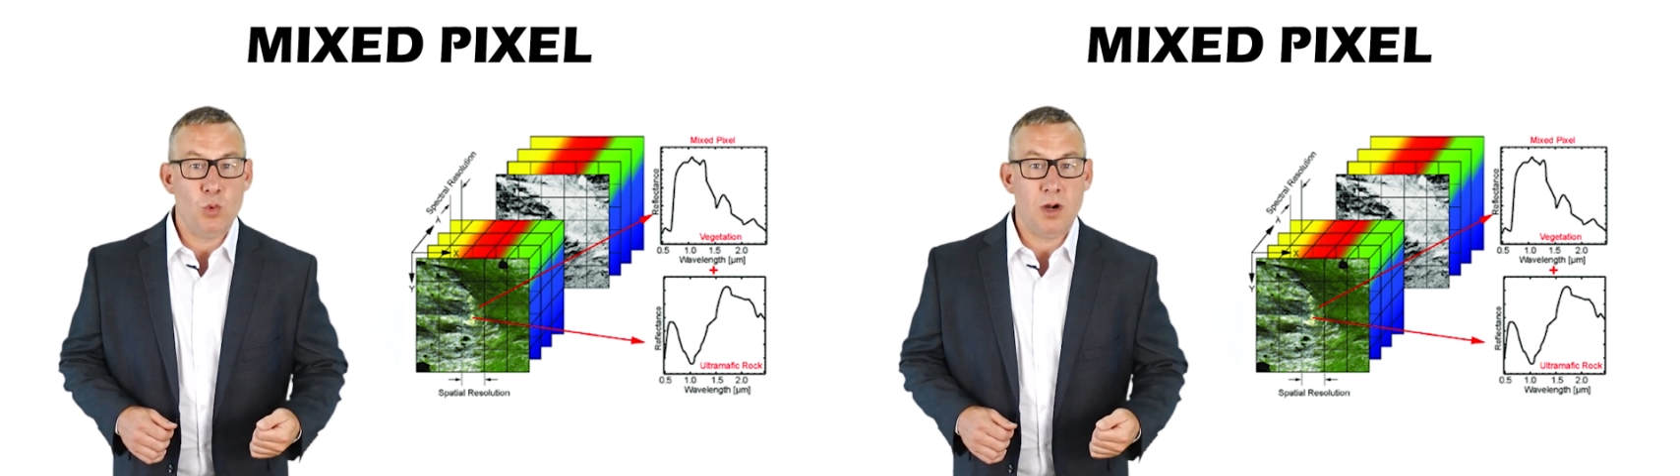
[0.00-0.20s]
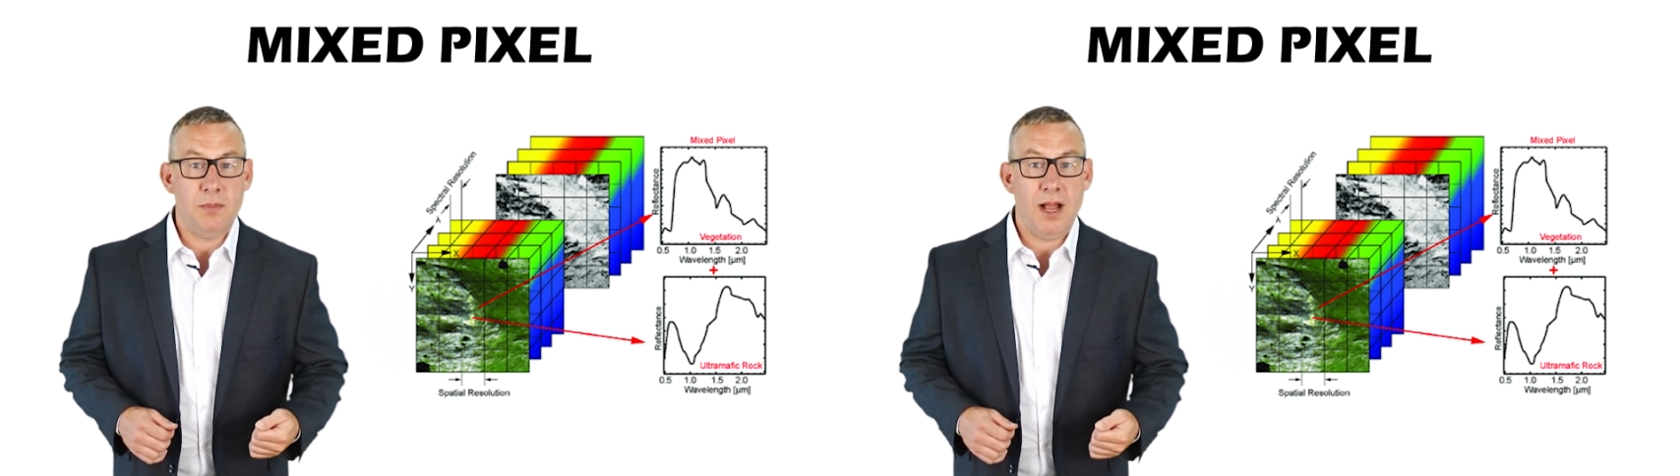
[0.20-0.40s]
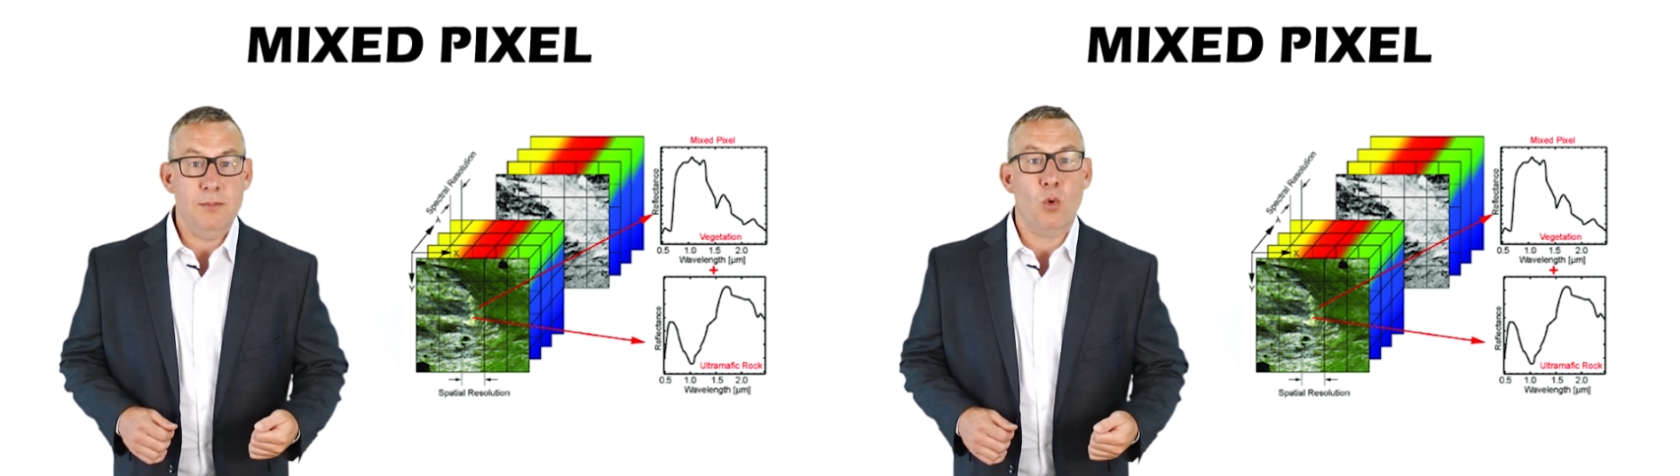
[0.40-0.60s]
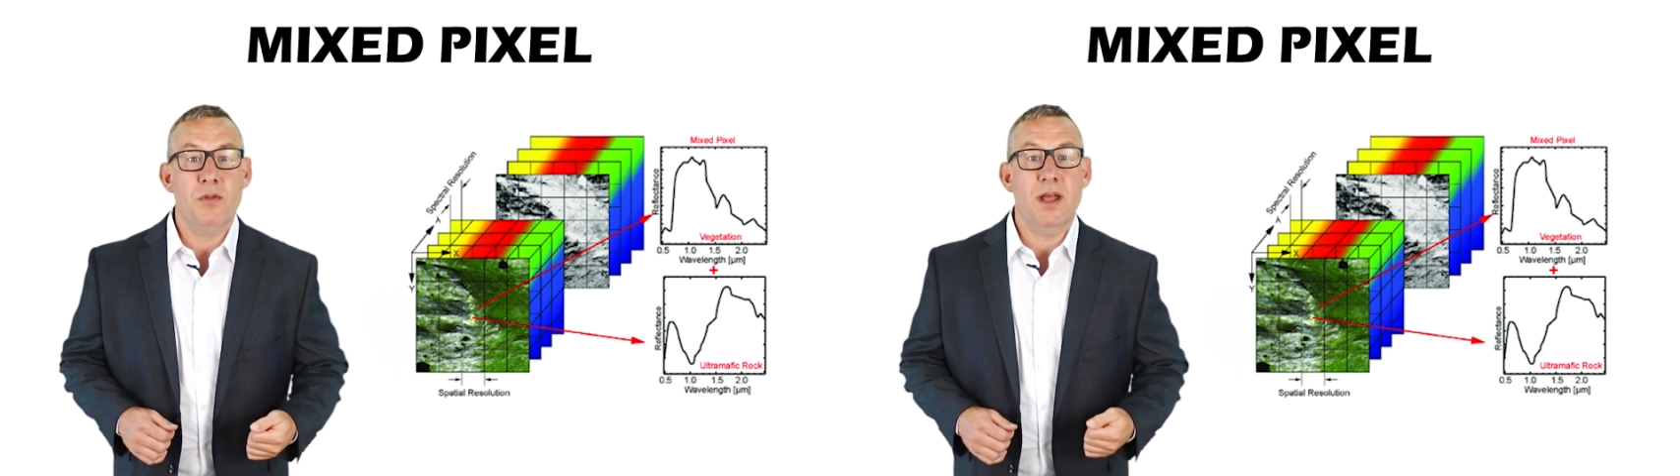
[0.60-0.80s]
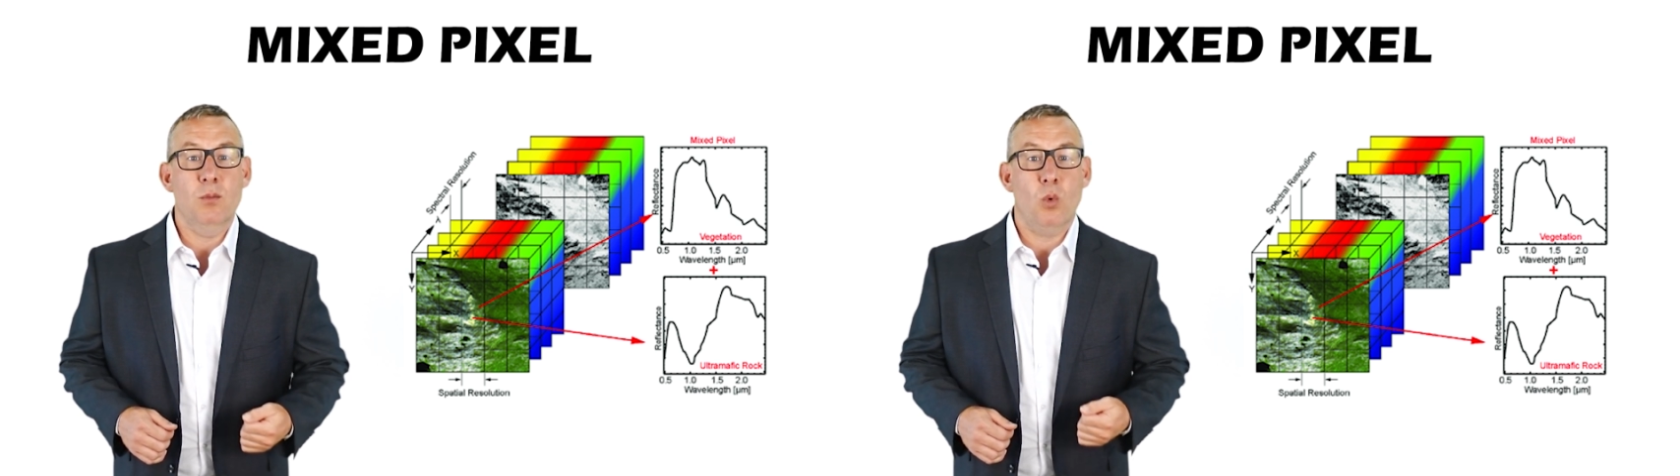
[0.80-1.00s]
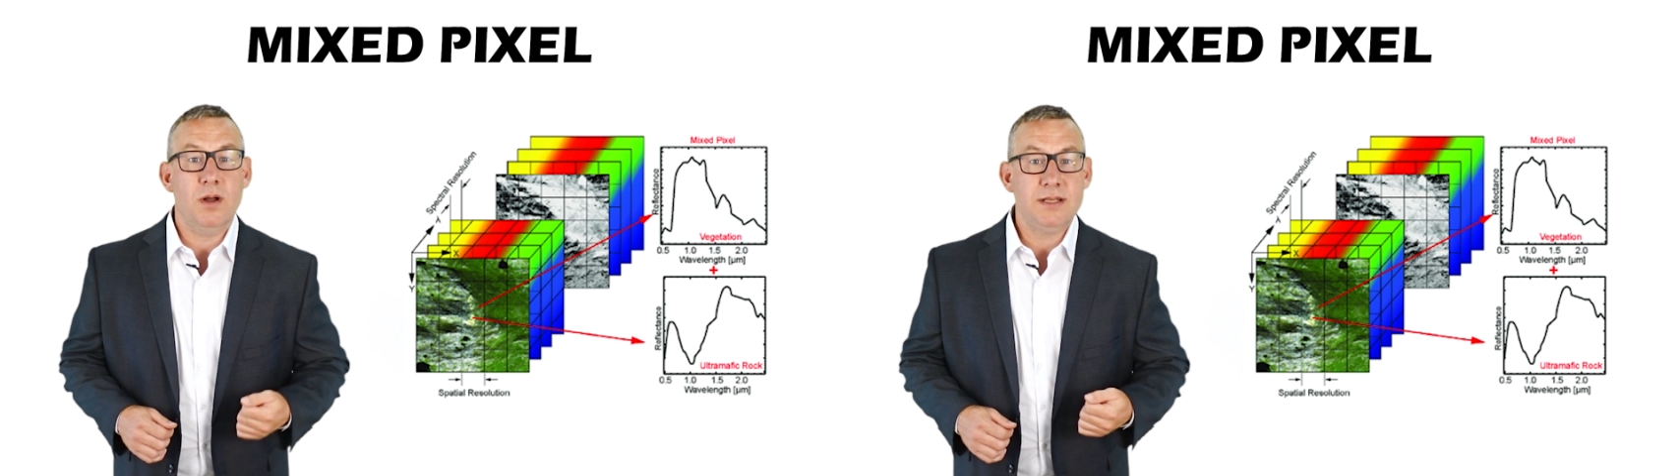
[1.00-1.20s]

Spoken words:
whereby more than one